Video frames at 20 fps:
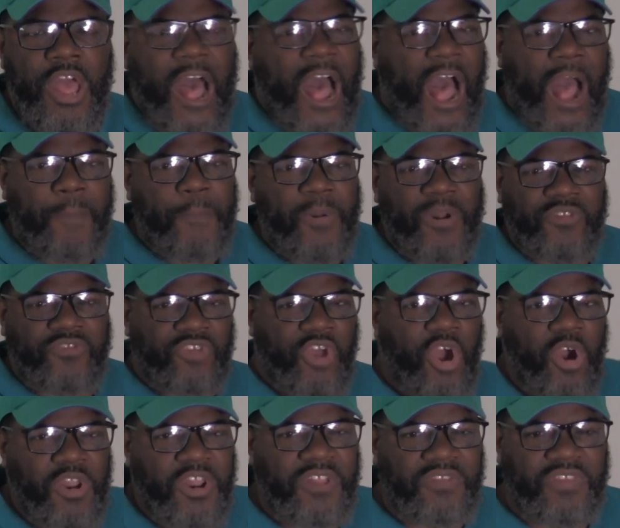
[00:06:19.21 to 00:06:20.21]

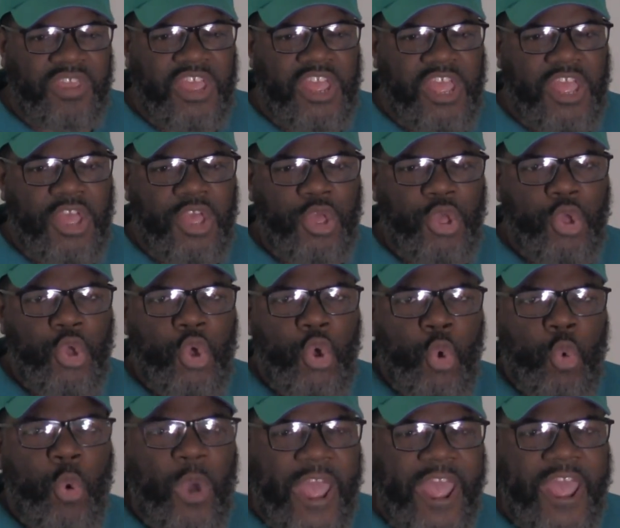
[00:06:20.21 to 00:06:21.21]
Opportunity
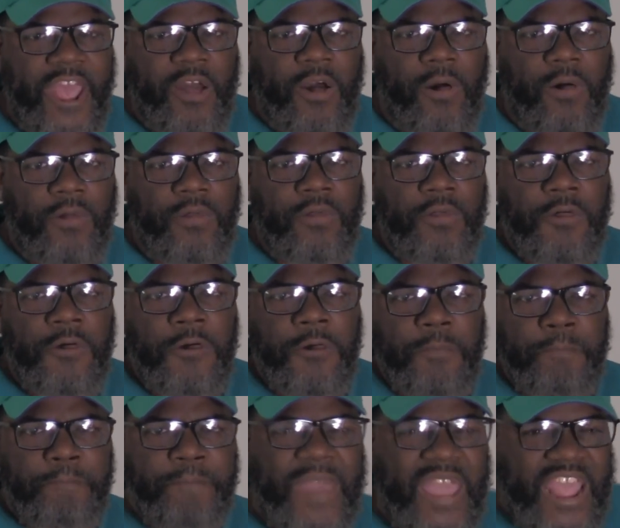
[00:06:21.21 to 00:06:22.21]
will
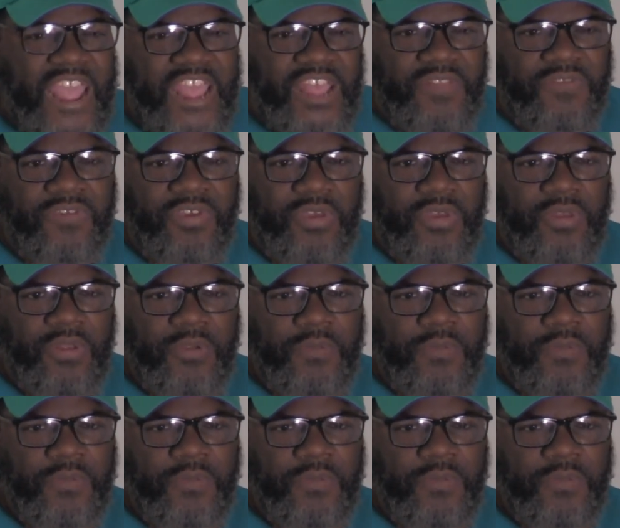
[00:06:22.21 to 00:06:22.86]
meet.